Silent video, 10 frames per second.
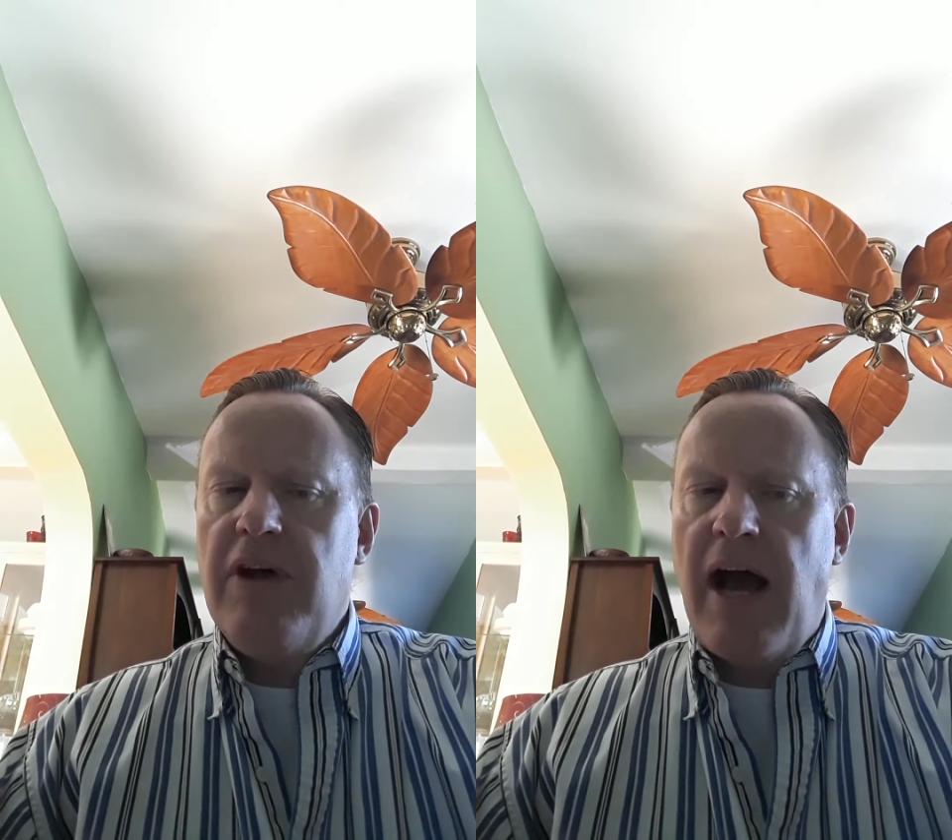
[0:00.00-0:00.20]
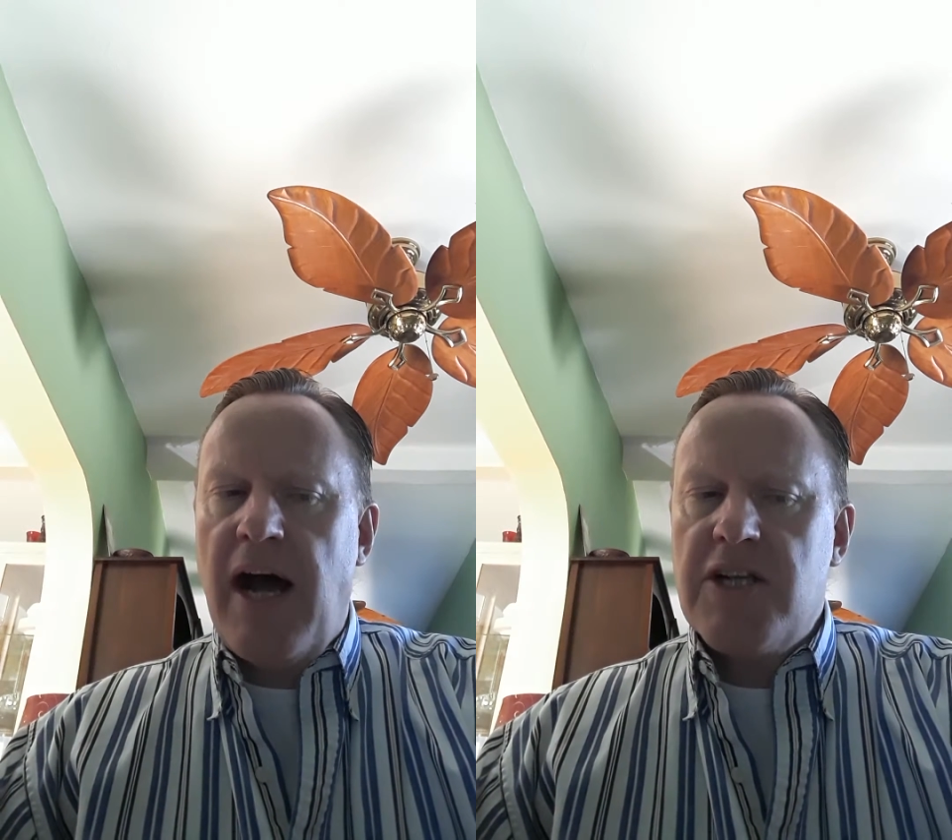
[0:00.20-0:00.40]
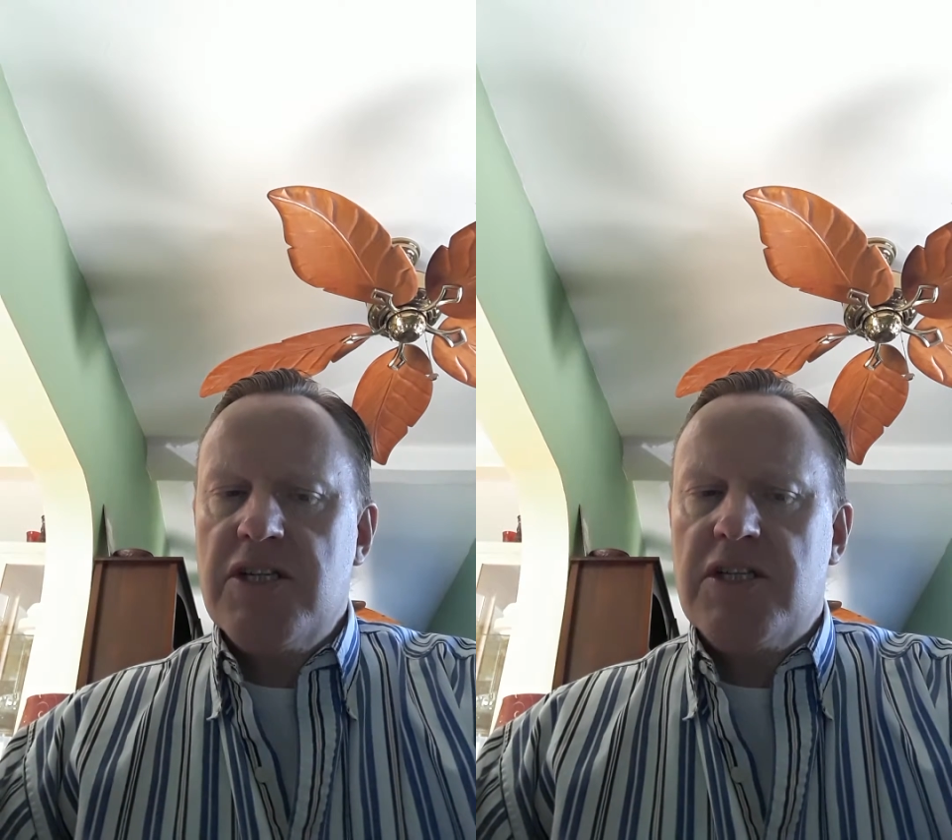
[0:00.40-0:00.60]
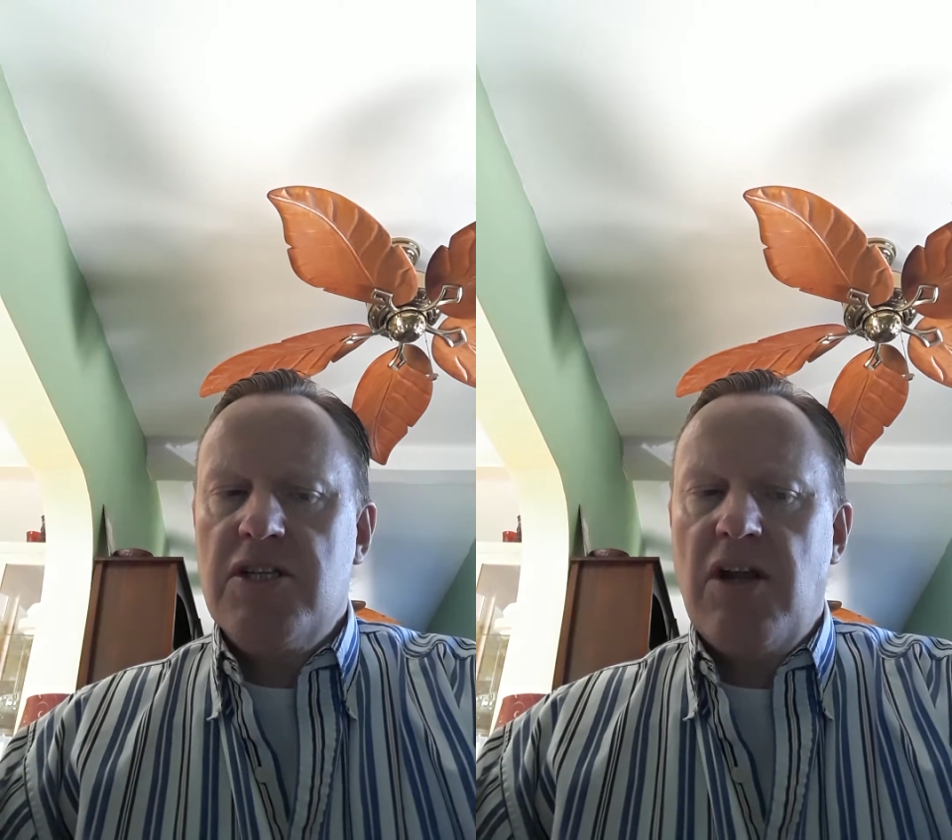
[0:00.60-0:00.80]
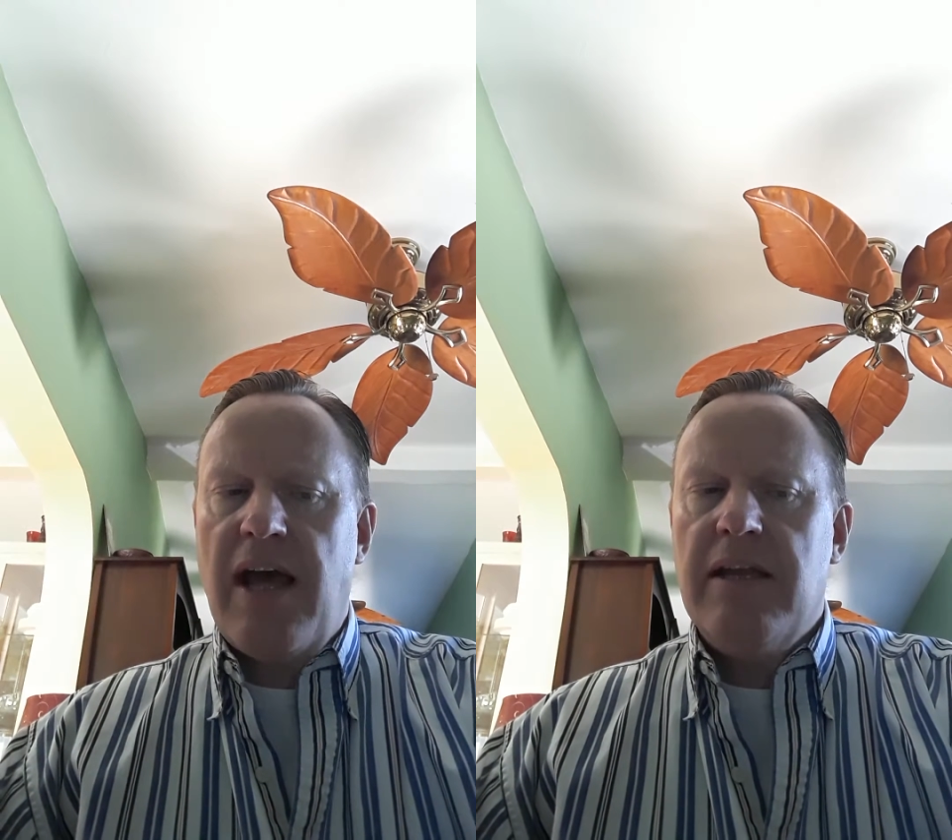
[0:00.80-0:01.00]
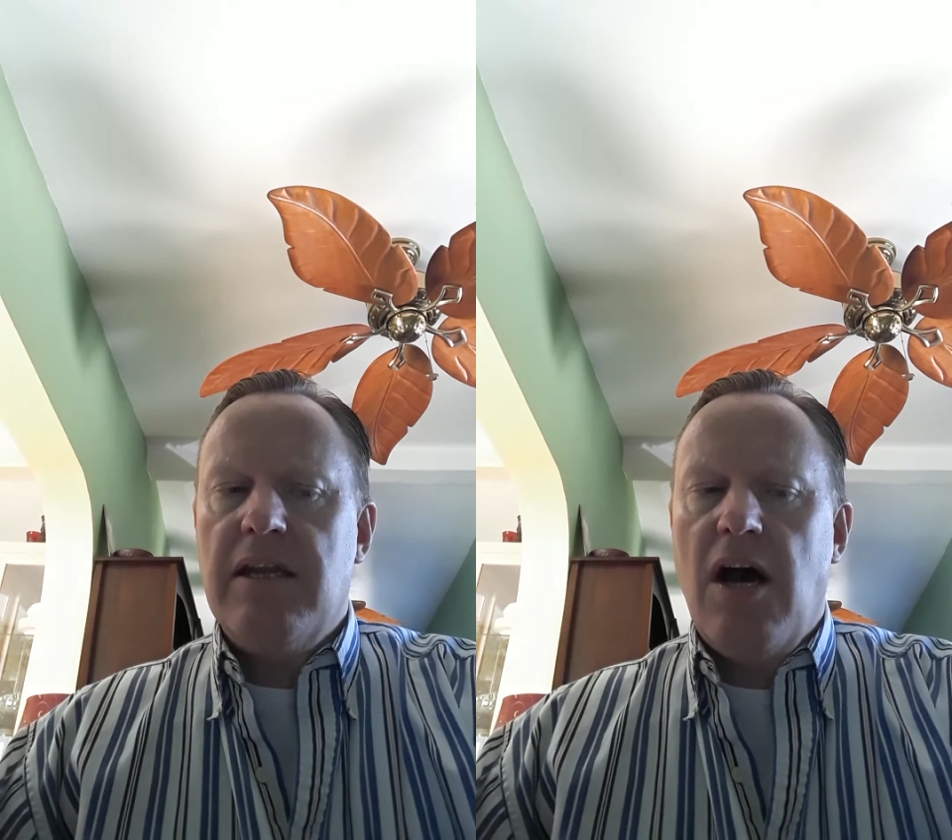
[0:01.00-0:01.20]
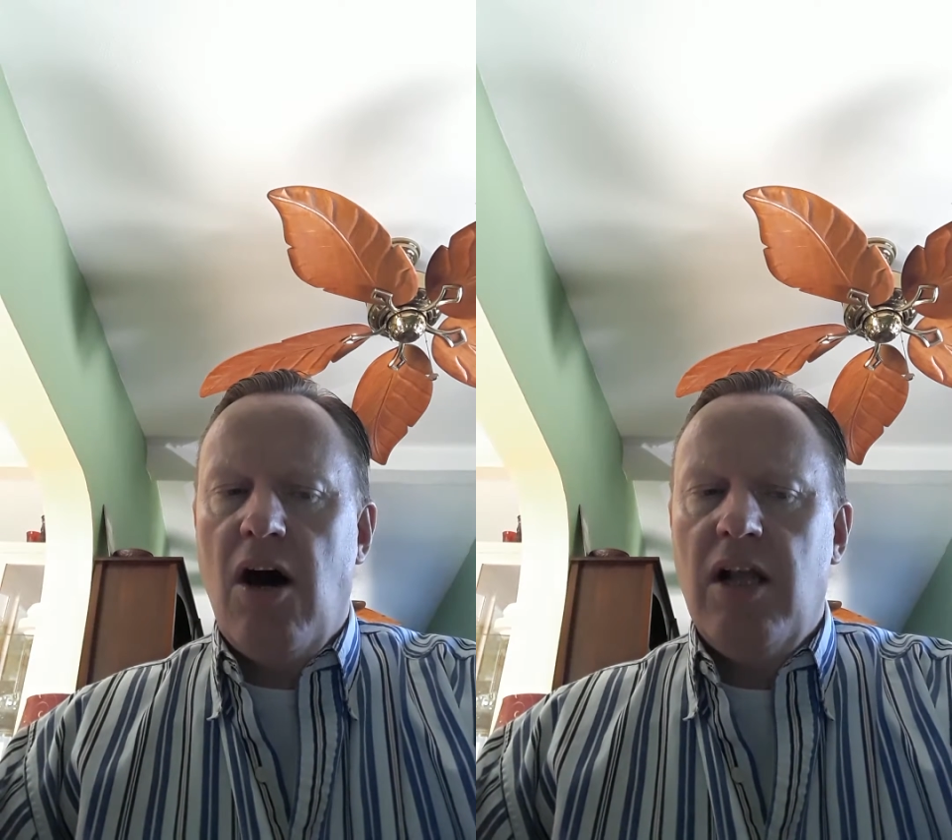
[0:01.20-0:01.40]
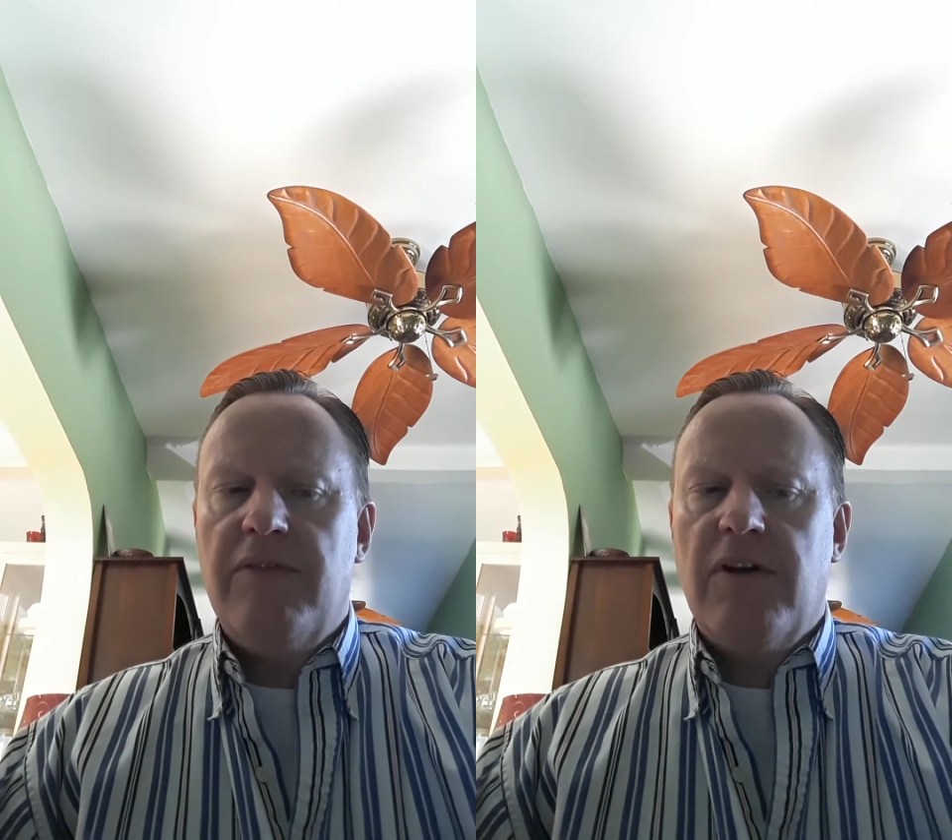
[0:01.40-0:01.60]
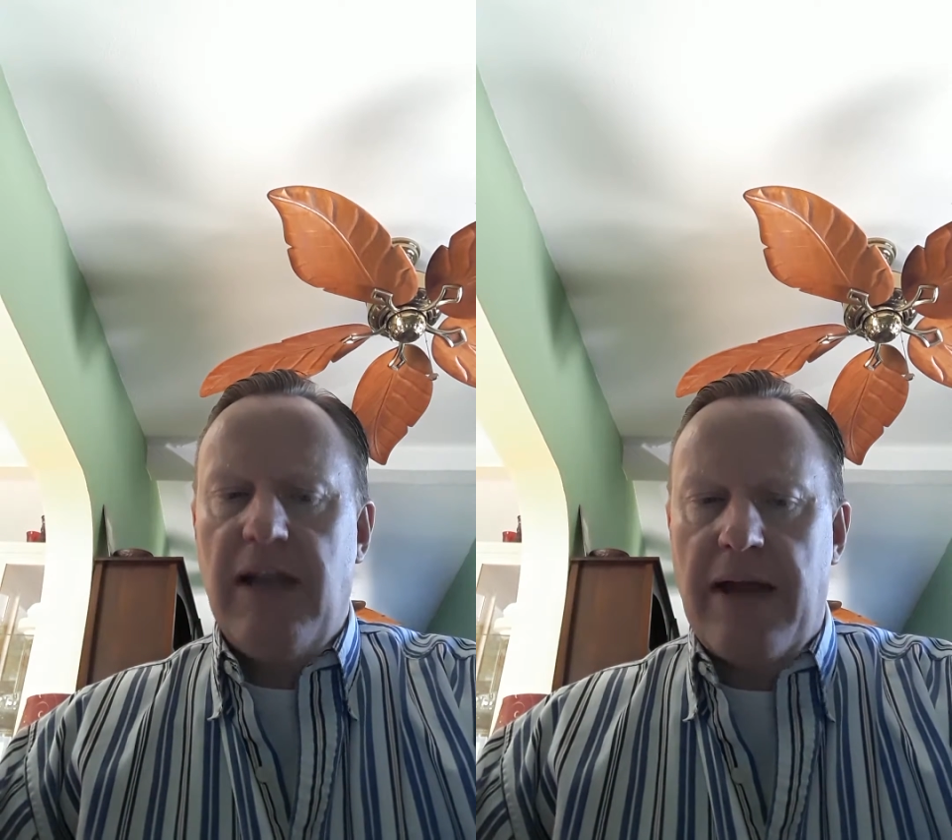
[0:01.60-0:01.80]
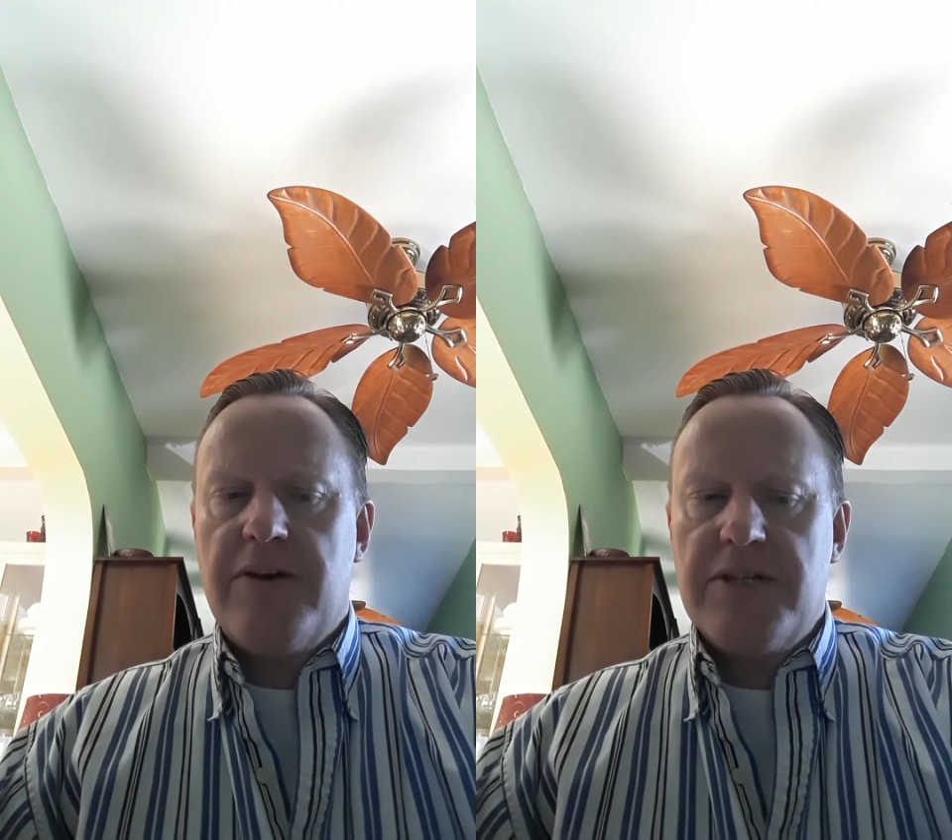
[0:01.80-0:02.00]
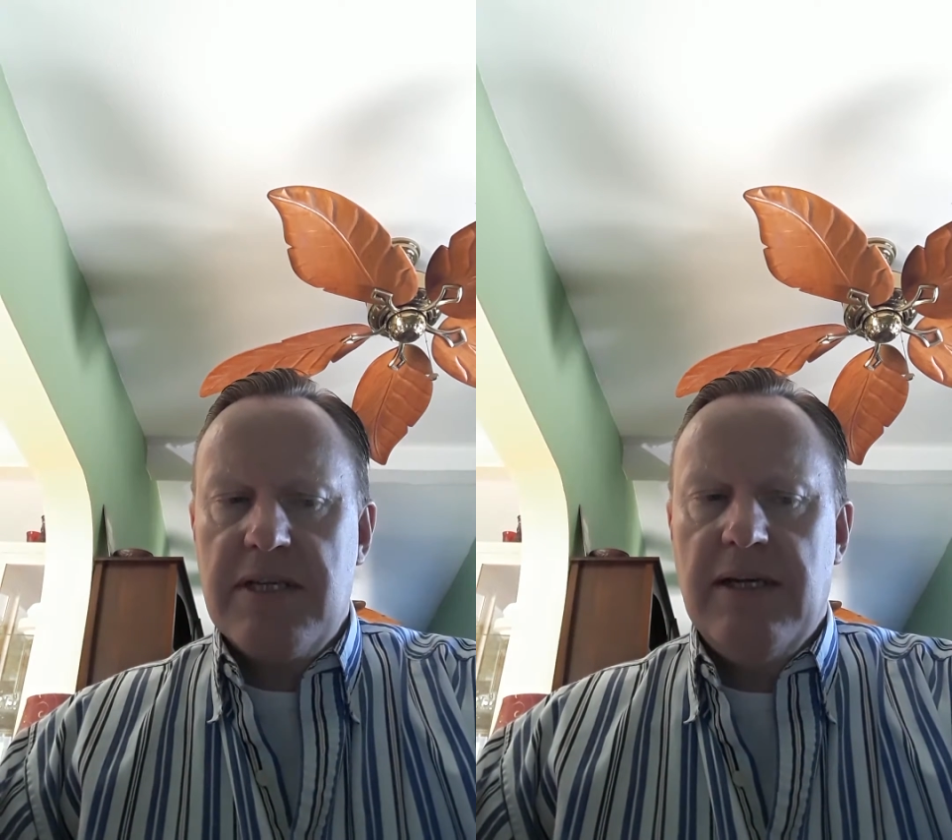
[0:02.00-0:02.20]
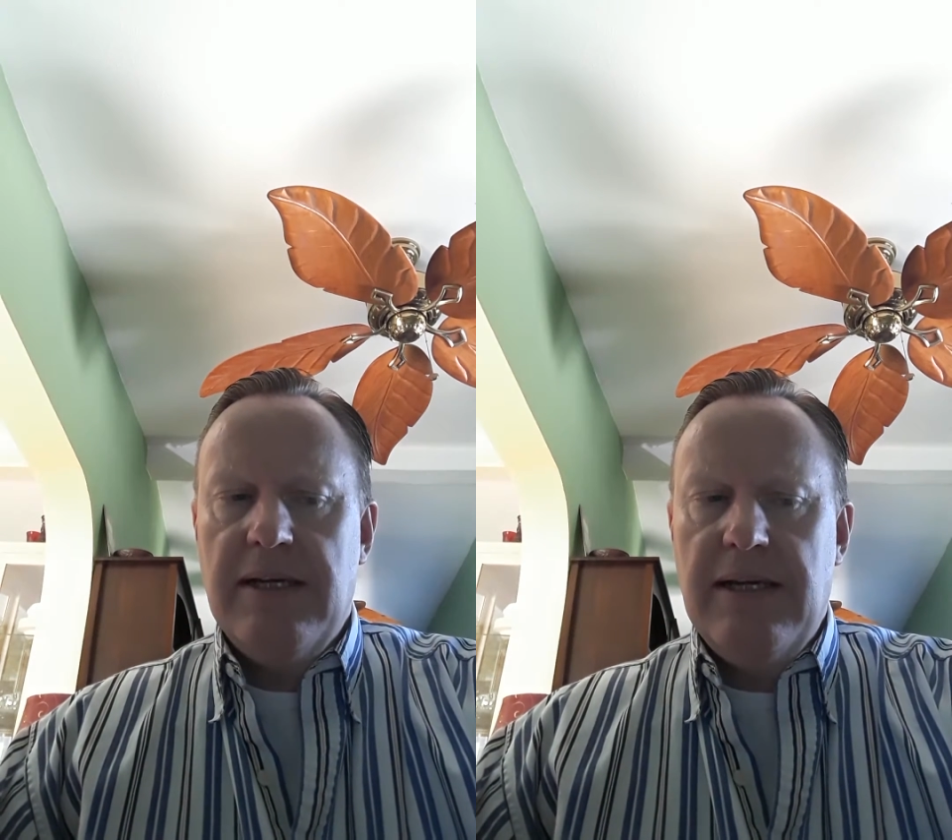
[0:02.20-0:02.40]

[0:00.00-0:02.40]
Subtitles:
Hutchinson and Oliver letters